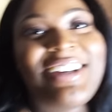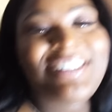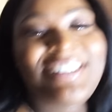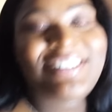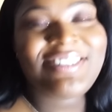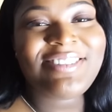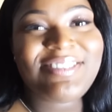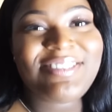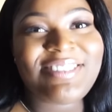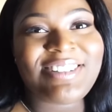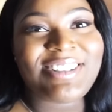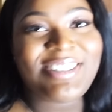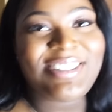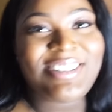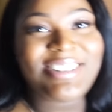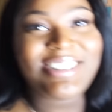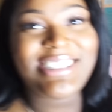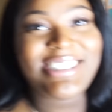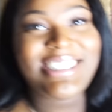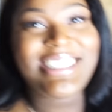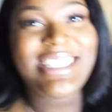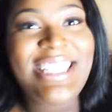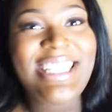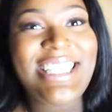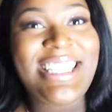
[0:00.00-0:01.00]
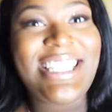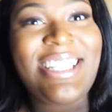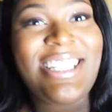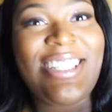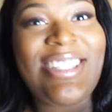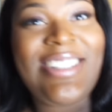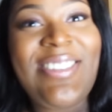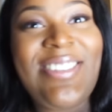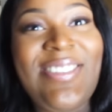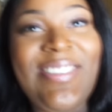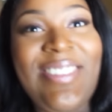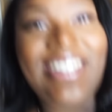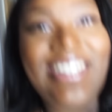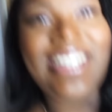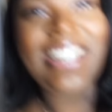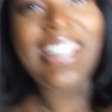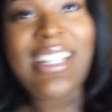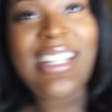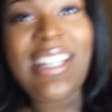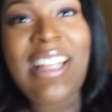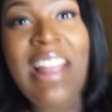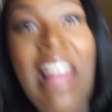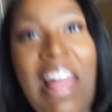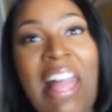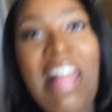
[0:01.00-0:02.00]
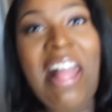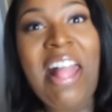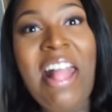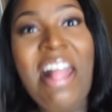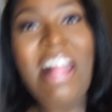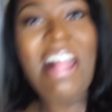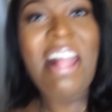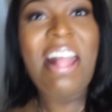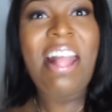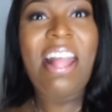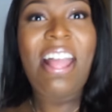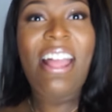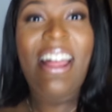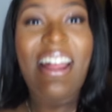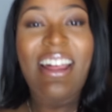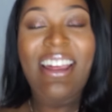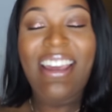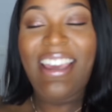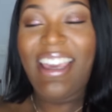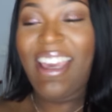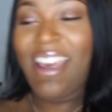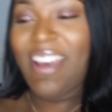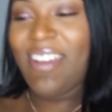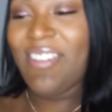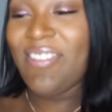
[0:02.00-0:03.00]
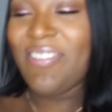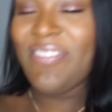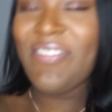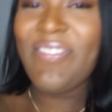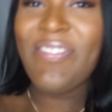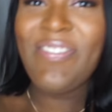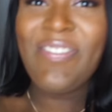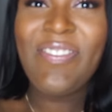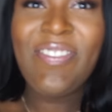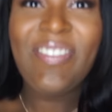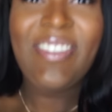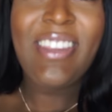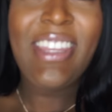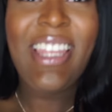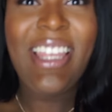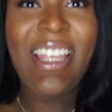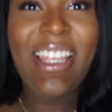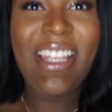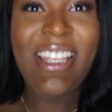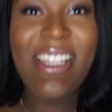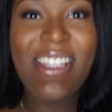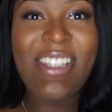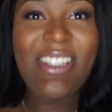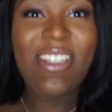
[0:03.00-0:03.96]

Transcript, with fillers: Oh gosh. You can you can wrap it Okay.